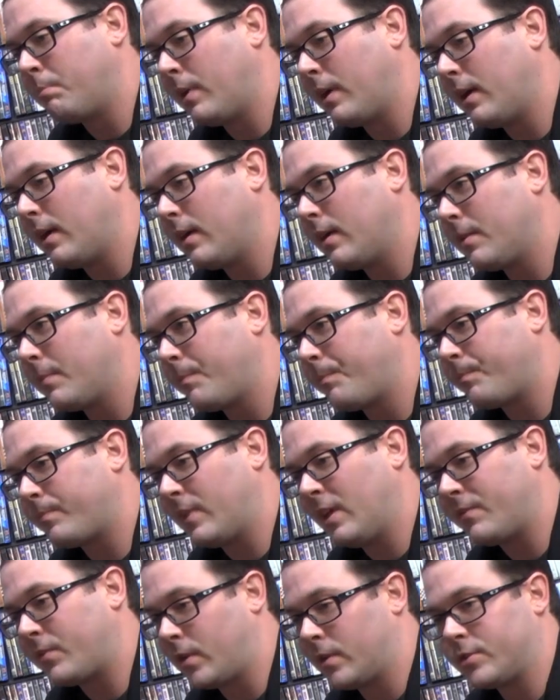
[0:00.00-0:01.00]
but
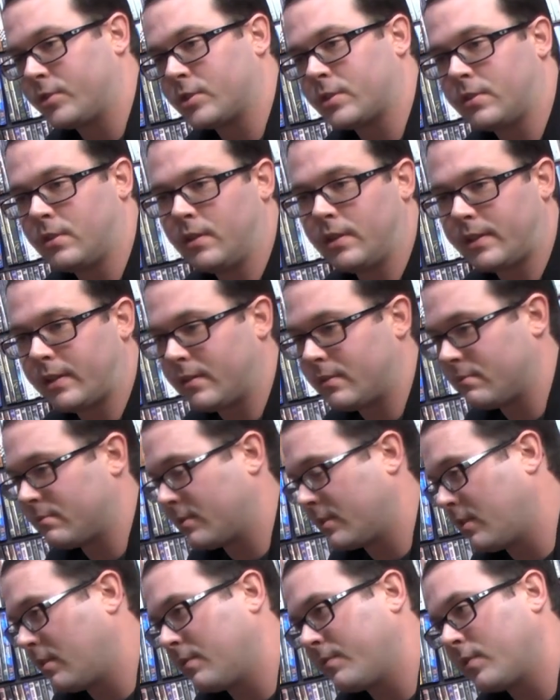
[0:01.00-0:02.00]
if you're just looking,
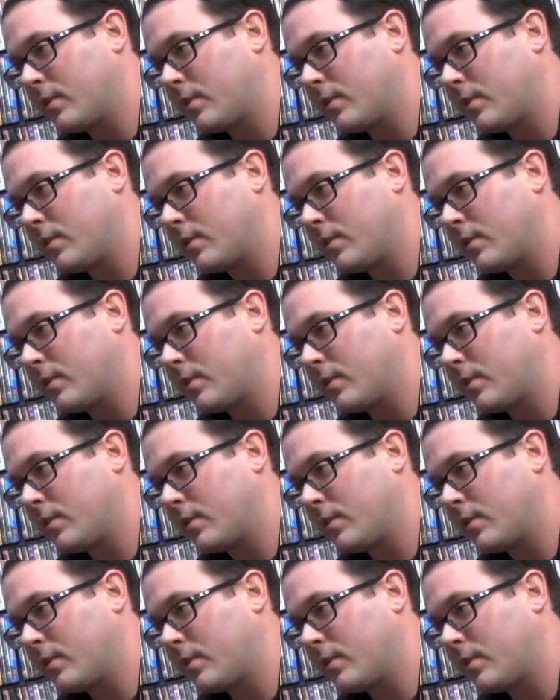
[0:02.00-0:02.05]
you know,